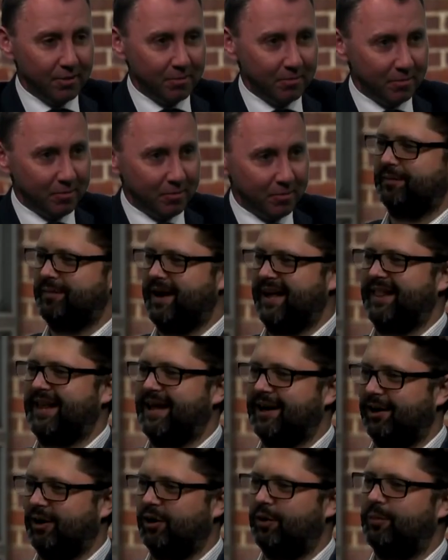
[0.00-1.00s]
So if you can make
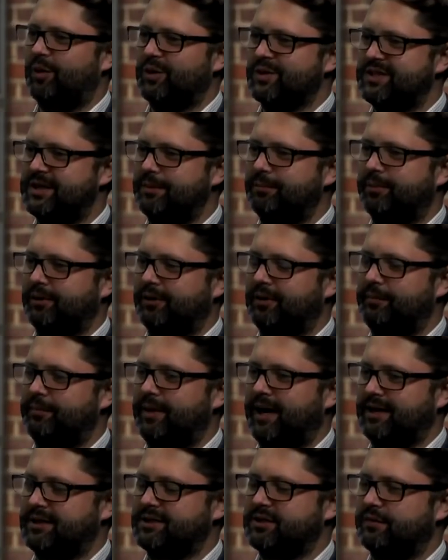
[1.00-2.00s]
that a lot more simpler, it
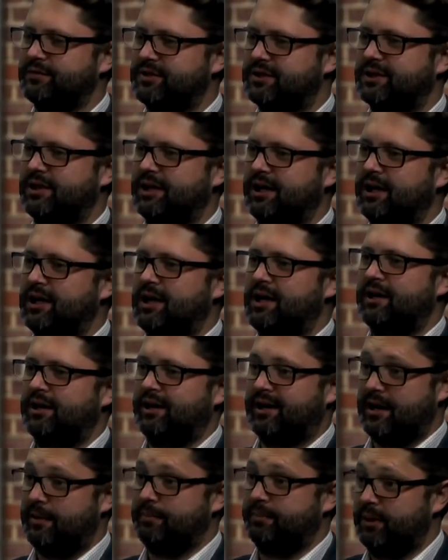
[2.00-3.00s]
makes obviously
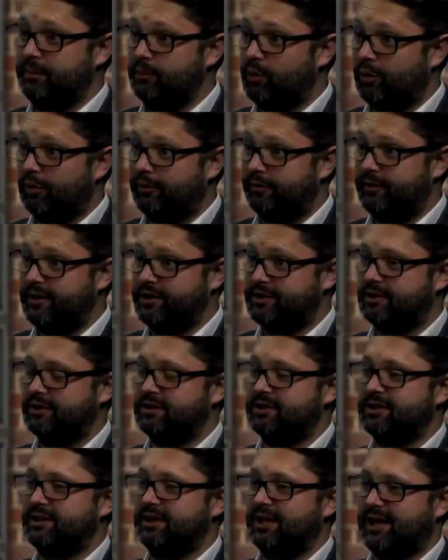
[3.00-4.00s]
the company more
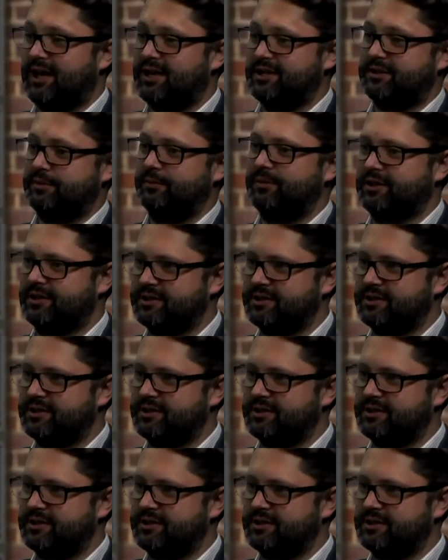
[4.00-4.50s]
efficient and the customer